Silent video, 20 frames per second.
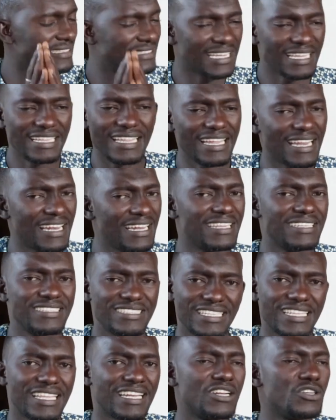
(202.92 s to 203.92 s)
Generally
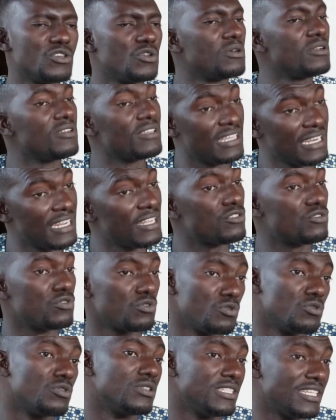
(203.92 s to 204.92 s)
doing great
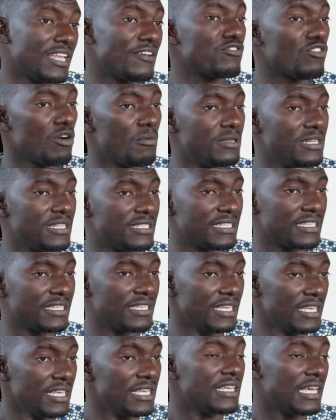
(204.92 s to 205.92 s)
to the deaf community.
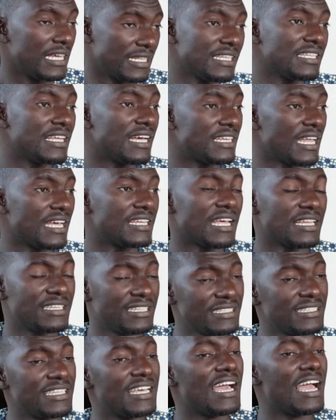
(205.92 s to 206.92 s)
I
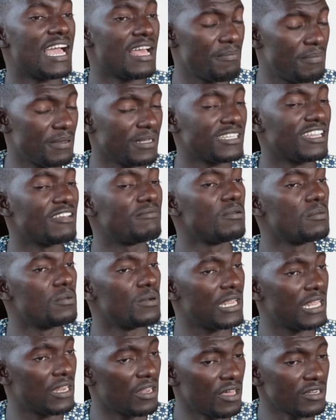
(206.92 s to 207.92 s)
think they are helping deaf
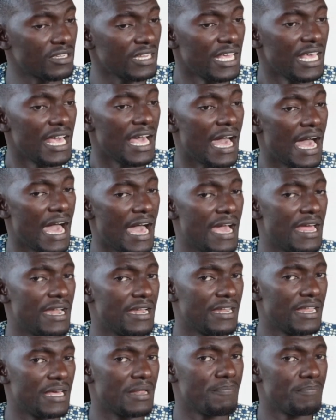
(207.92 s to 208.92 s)
people a lot,
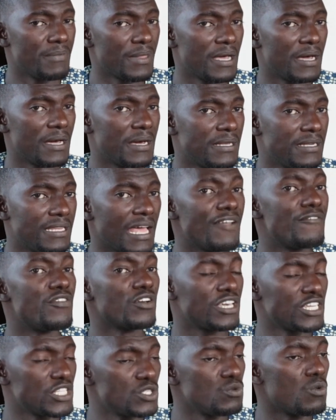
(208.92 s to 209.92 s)
and the
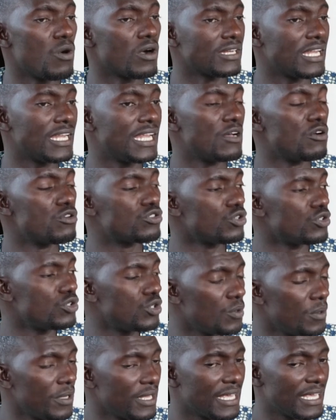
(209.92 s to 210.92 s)
advocacy work that they're also
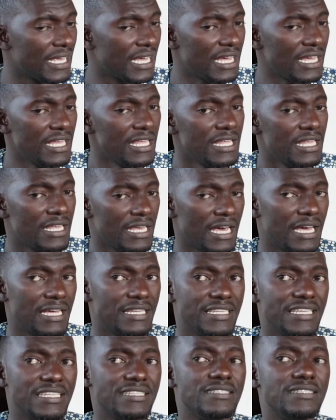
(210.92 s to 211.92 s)
doing here,
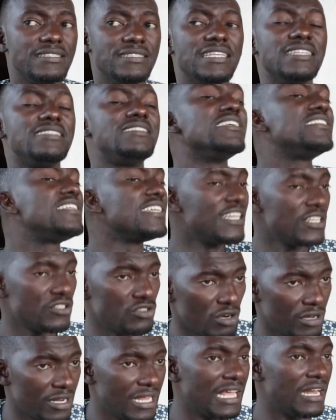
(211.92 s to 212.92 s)
they're teaching
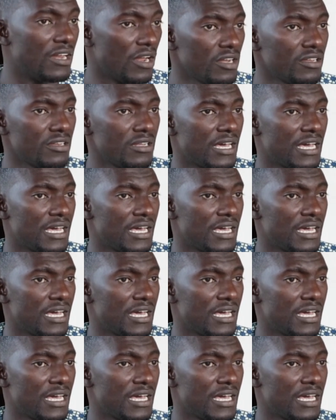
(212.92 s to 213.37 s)
each other a lot,